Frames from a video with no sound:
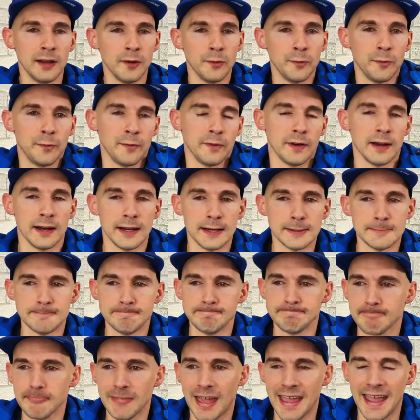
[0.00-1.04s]
of
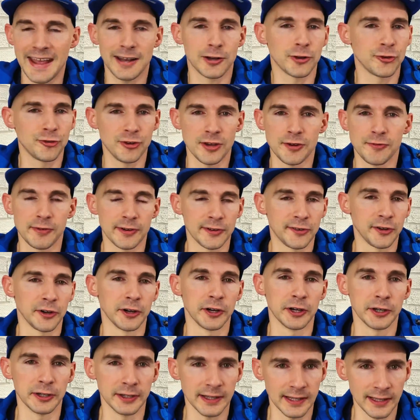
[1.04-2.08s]
energy
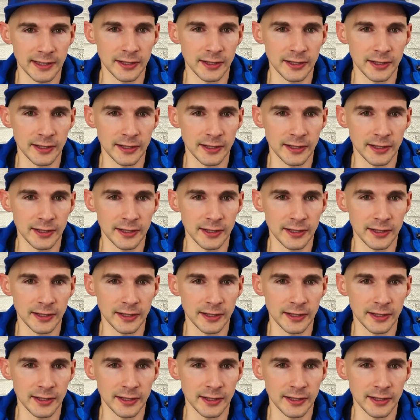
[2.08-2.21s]
return in